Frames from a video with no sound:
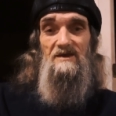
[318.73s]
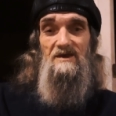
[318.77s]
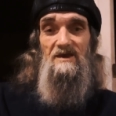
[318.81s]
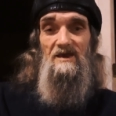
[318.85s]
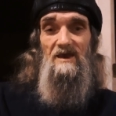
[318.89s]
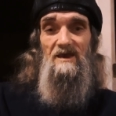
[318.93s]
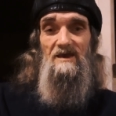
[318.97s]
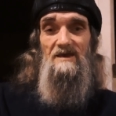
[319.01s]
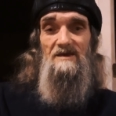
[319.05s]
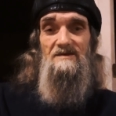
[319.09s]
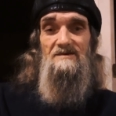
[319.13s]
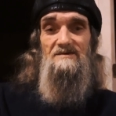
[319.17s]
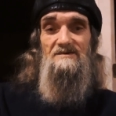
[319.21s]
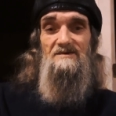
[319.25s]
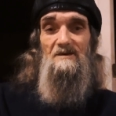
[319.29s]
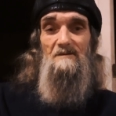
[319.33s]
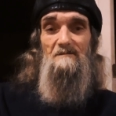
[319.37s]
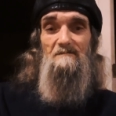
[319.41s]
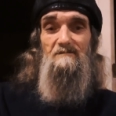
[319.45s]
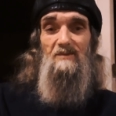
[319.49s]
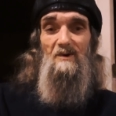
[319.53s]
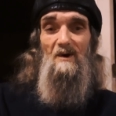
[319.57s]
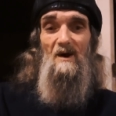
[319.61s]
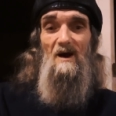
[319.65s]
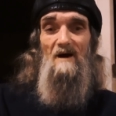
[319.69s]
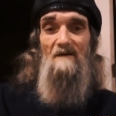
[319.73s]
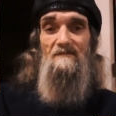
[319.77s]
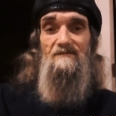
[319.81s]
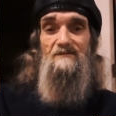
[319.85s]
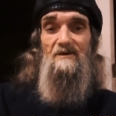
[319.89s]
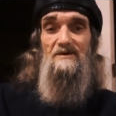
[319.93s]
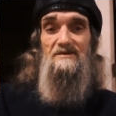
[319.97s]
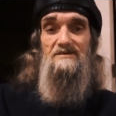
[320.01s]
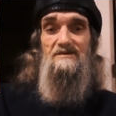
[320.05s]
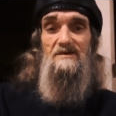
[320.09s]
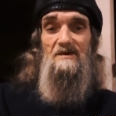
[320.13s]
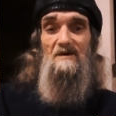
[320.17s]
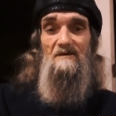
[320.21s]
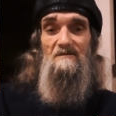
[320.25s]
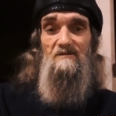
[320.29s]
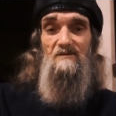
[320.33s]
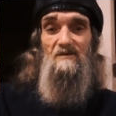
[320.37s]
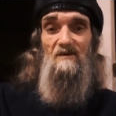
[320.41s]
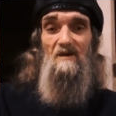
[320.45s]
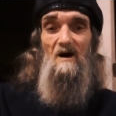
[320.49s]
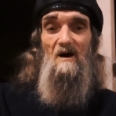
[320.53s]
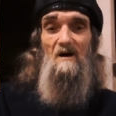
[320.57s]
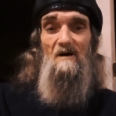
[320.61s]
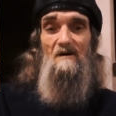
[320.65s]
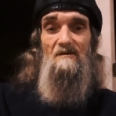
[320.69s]
kings and prophets have
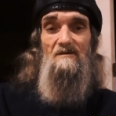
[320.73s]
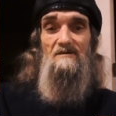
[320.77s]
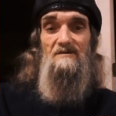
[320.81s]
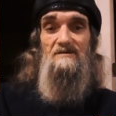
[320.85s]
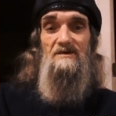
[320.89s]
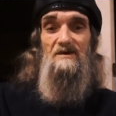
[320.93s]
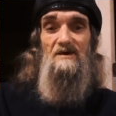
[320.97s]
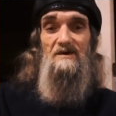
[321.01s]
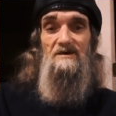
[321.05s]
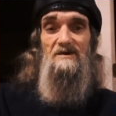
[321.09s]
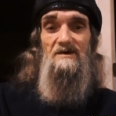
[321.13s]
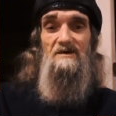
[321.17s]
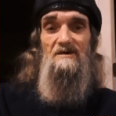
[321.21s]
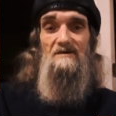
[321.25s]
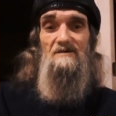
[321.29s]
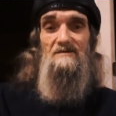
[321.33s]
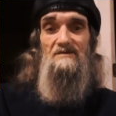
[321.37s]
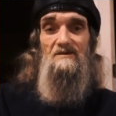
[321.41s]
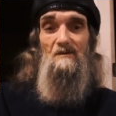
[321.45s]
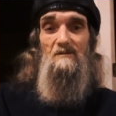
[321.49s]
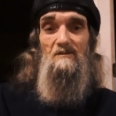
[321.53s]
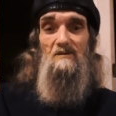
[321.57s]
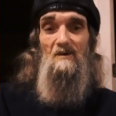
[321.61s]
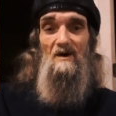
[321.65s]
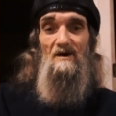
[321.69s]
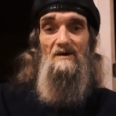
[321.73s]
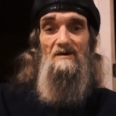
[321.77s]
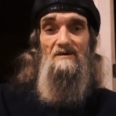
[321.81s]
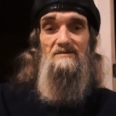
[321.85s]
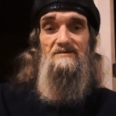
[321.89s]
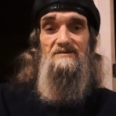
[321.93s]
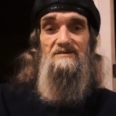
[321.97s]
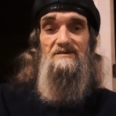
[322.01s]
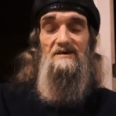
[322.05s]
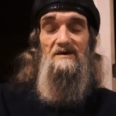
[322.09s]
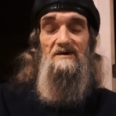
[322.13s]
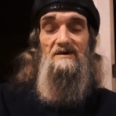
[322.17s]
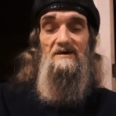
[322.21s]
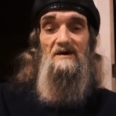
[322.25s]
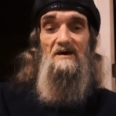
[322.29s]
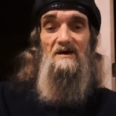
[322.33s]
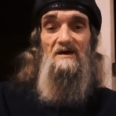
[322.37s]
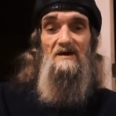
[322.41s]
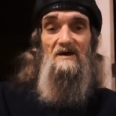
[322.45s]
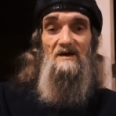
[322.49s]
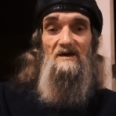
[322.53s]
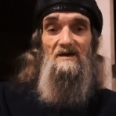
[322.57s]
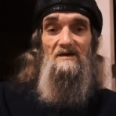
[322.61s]
longed to hear the words that